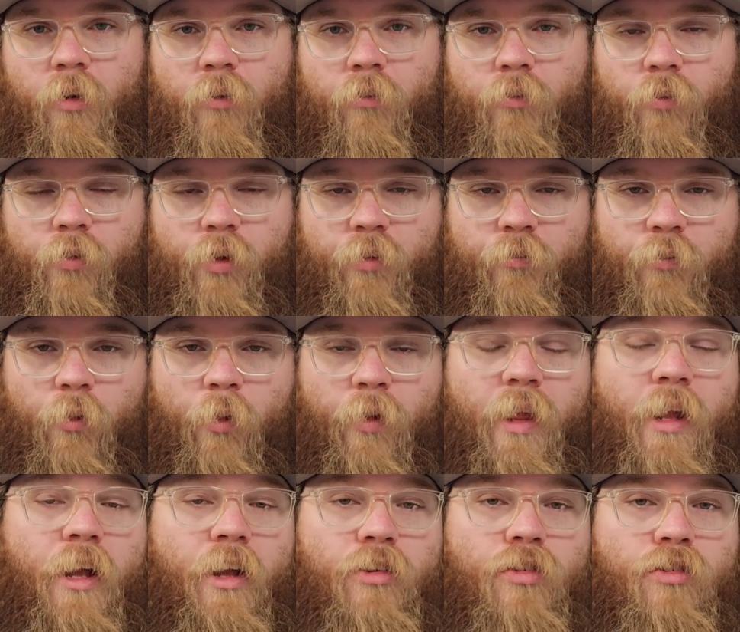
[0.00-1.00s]
for
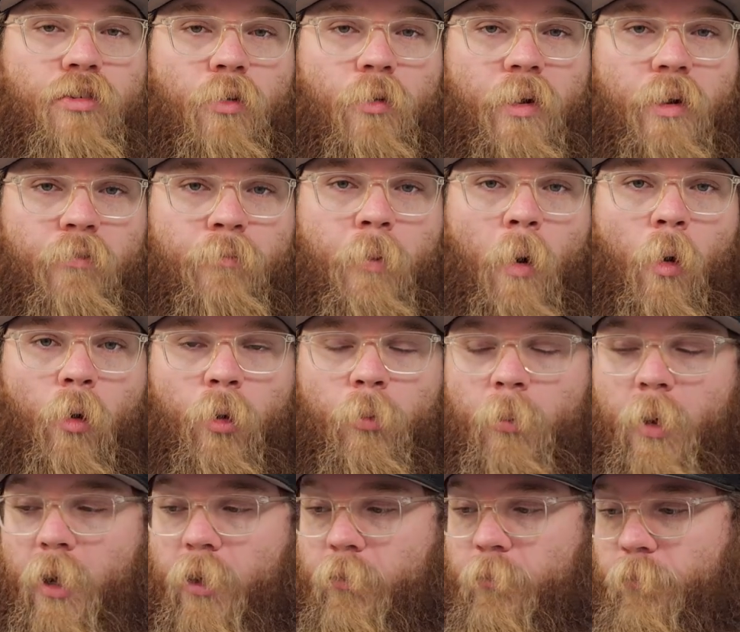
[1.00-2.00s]
the history of
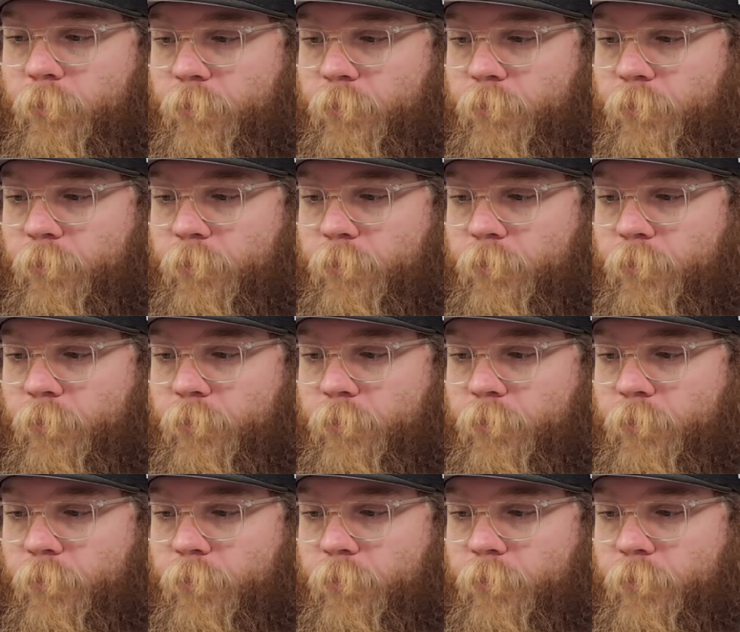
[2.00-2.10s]
Pokemon.